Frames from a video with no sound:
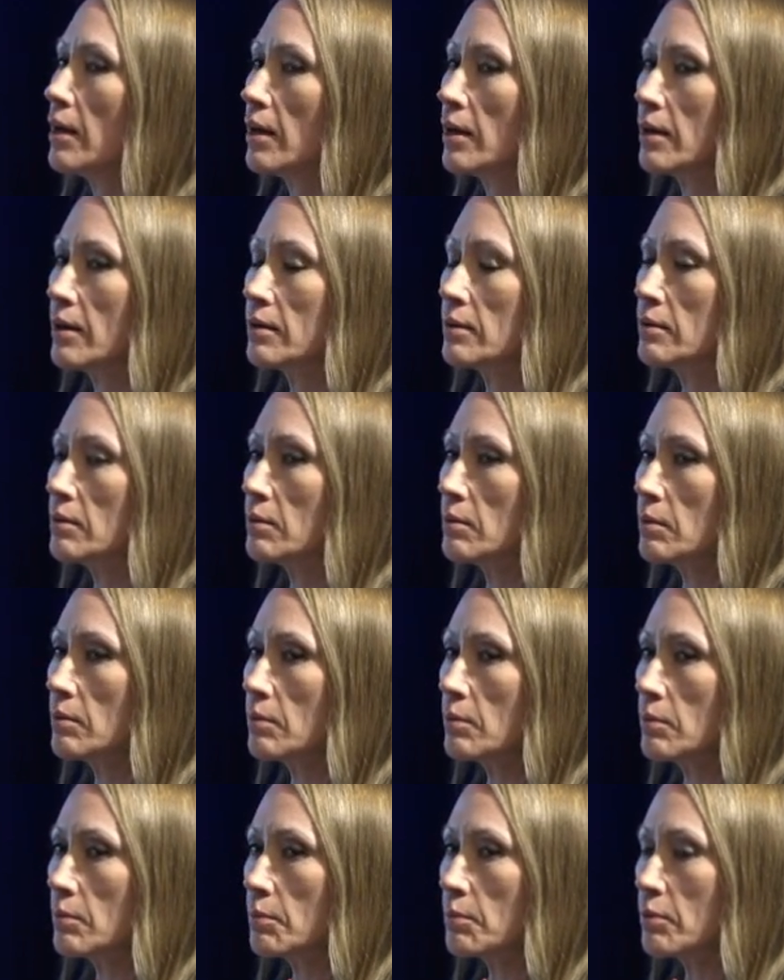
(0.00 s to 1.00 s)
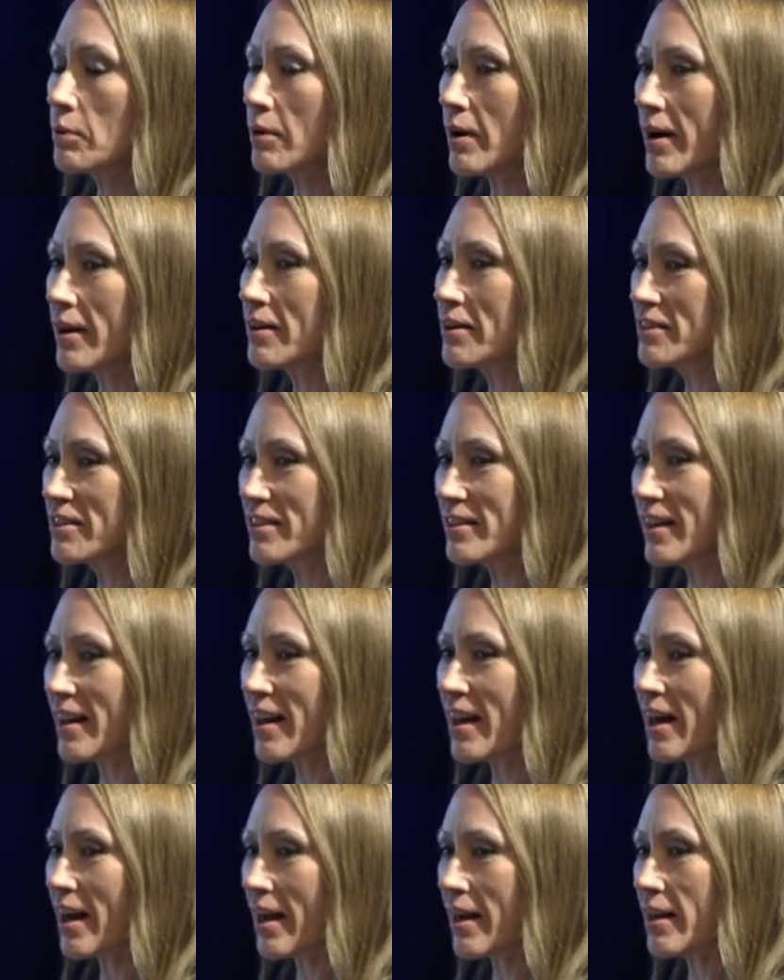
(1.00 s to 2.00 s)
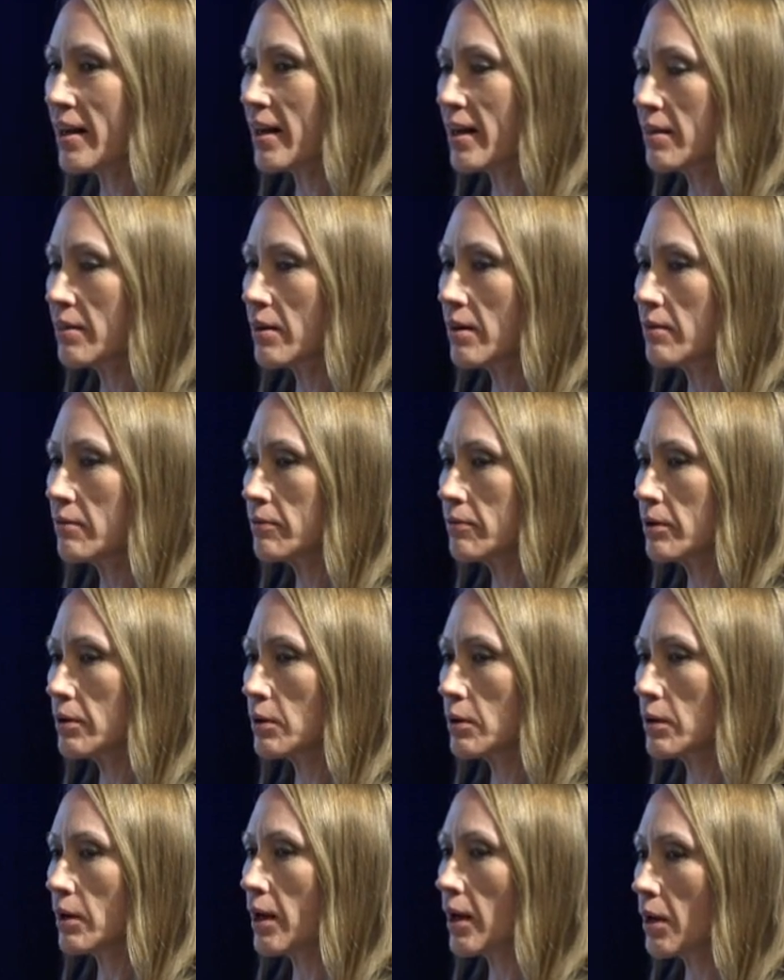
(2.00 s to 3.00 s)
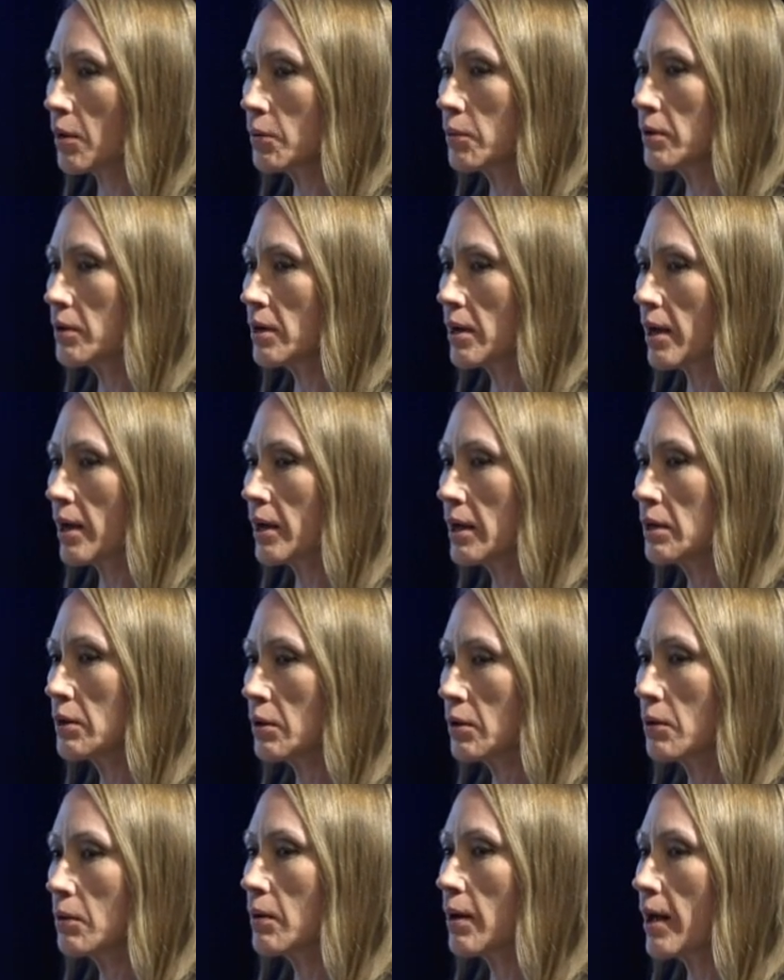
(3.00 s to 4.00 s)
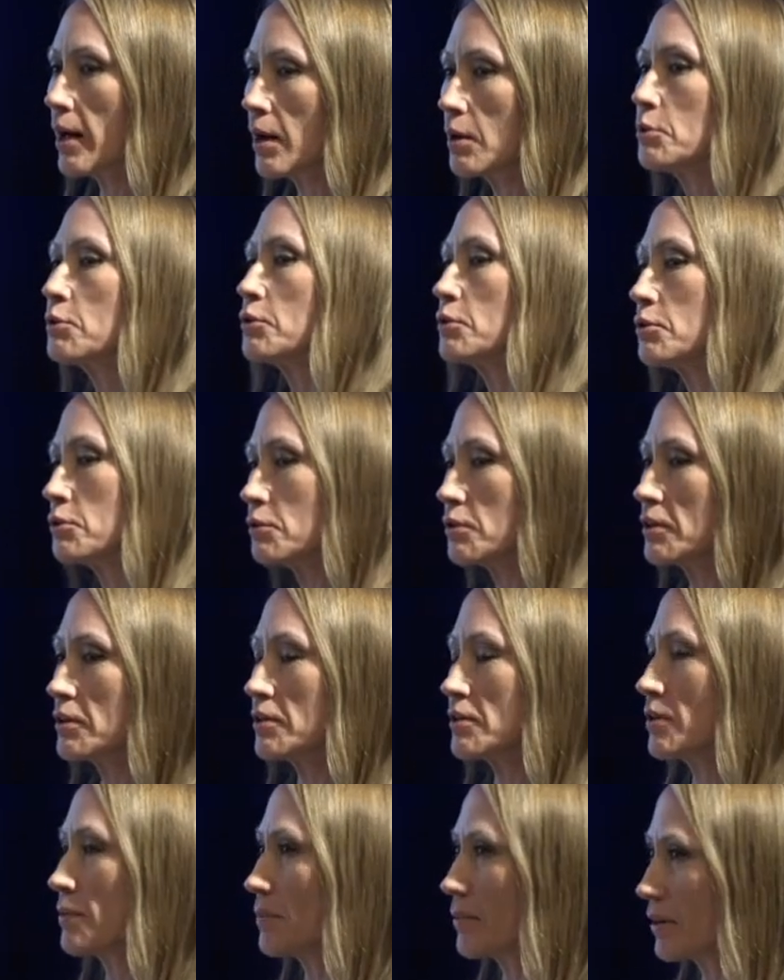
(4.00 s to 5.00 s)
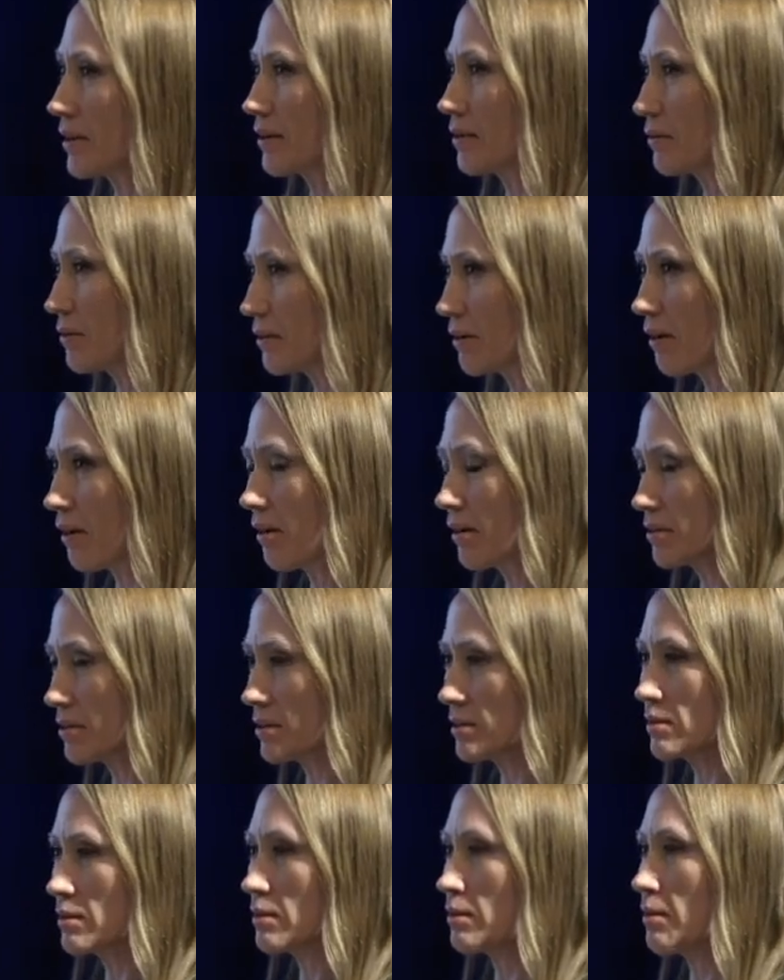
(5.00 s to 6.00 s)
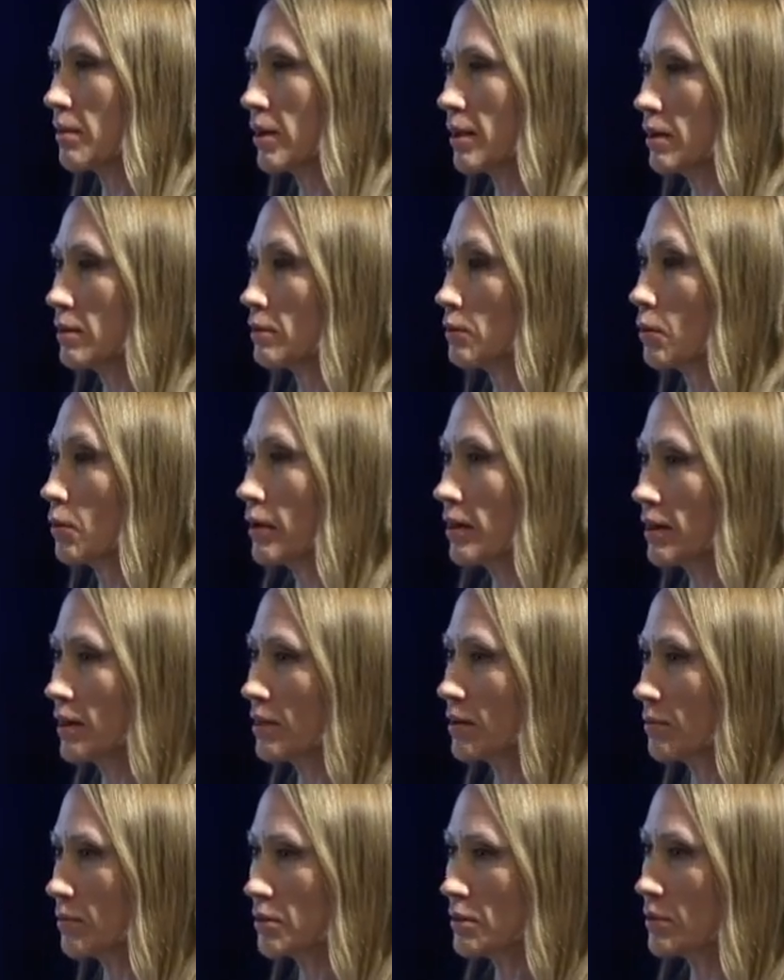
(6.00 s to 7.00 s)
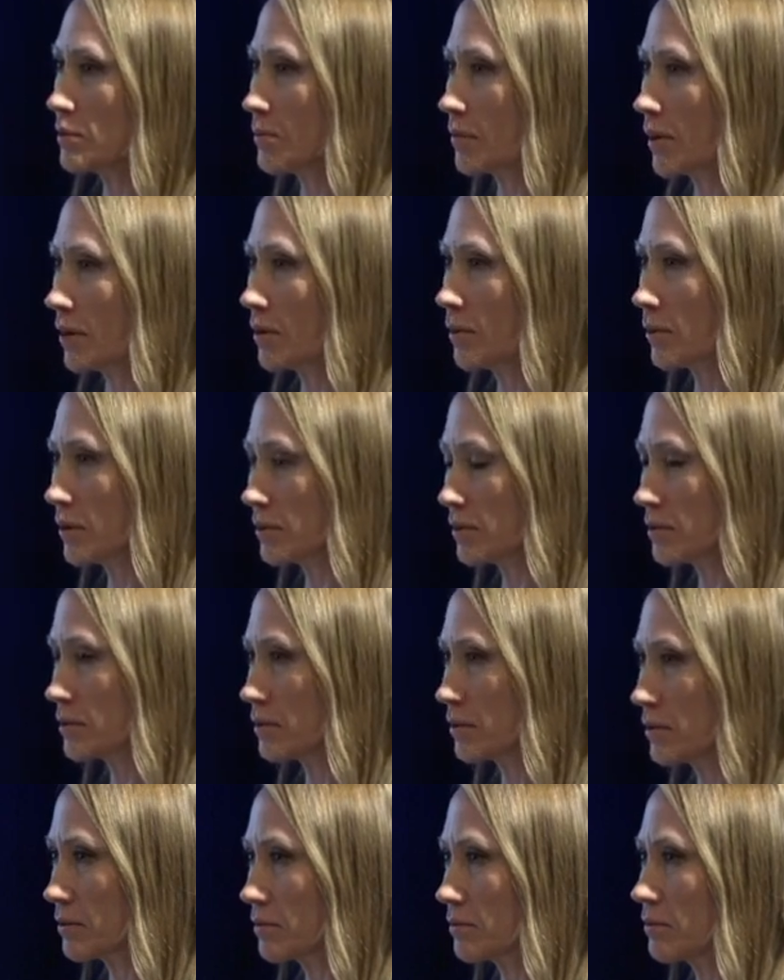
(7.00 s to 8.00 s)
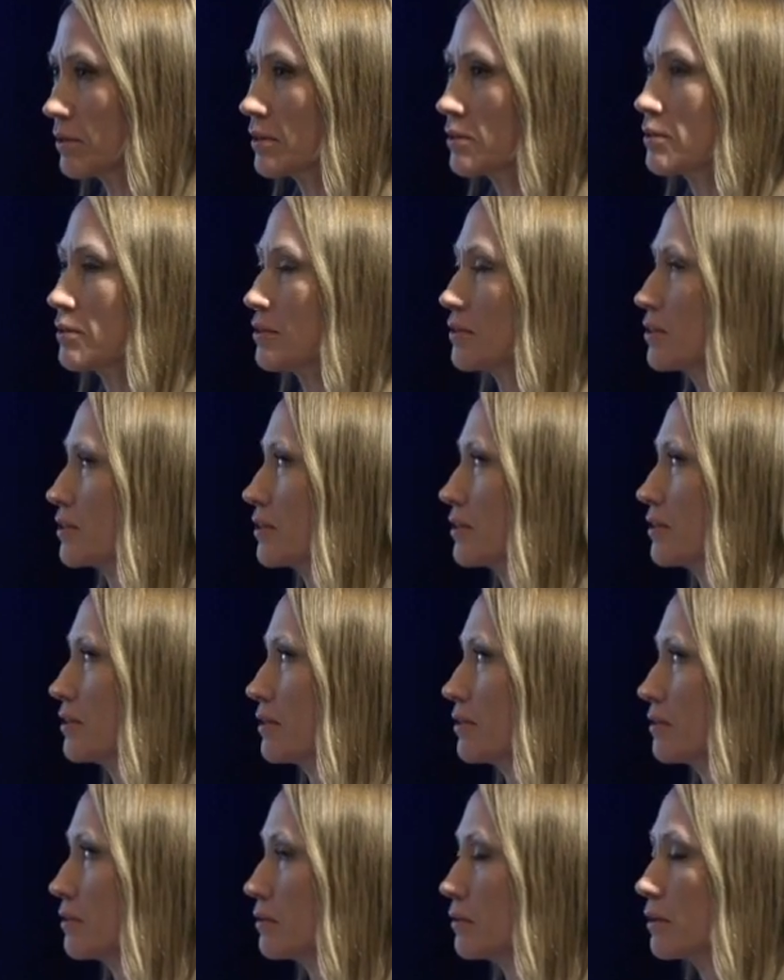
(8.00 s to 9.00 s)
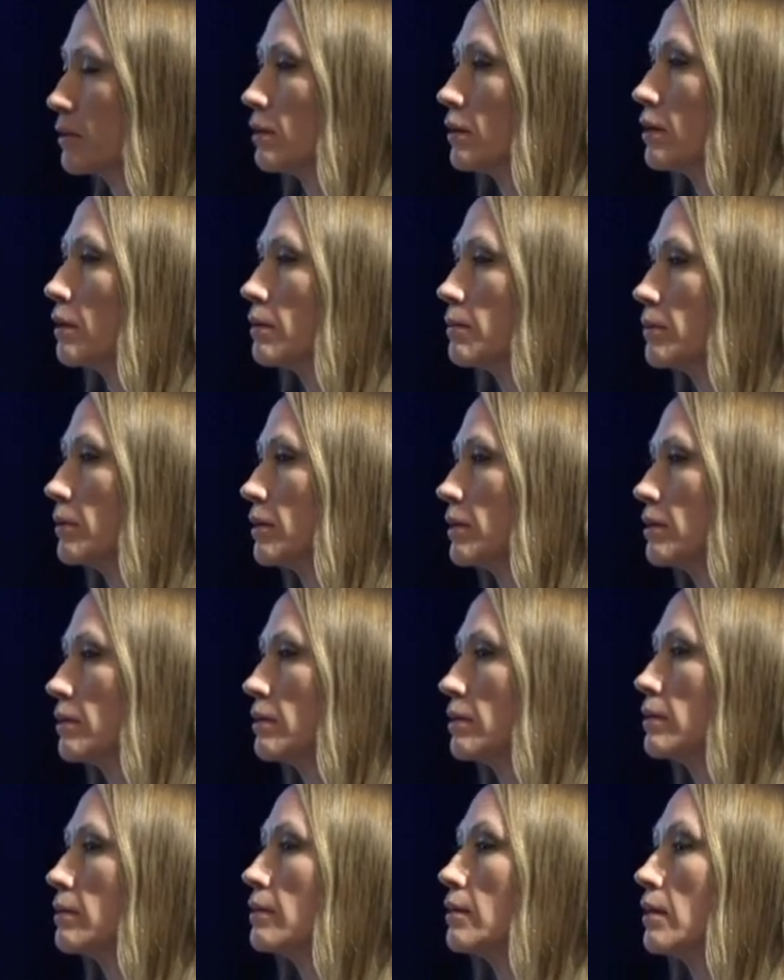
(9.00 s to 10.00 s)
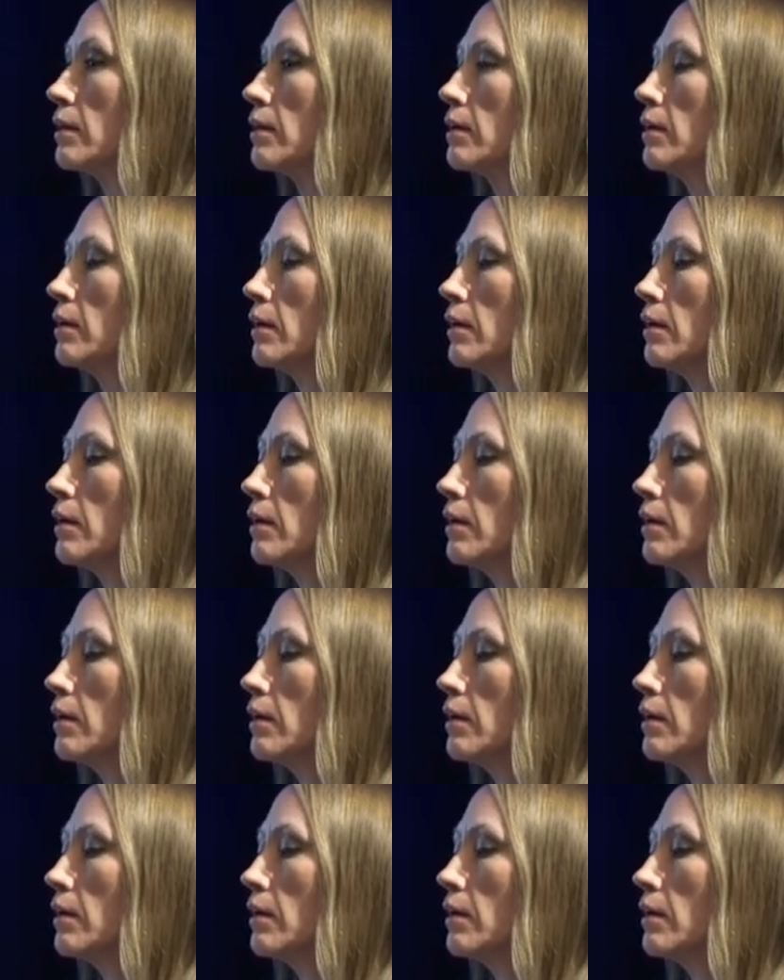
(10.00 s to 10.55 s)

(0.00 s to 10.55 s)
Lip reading: And prior to that, I had that fear. How would I know how to treat somebody with autism? I had no idea, which is why I went to research it and look it up. And I think that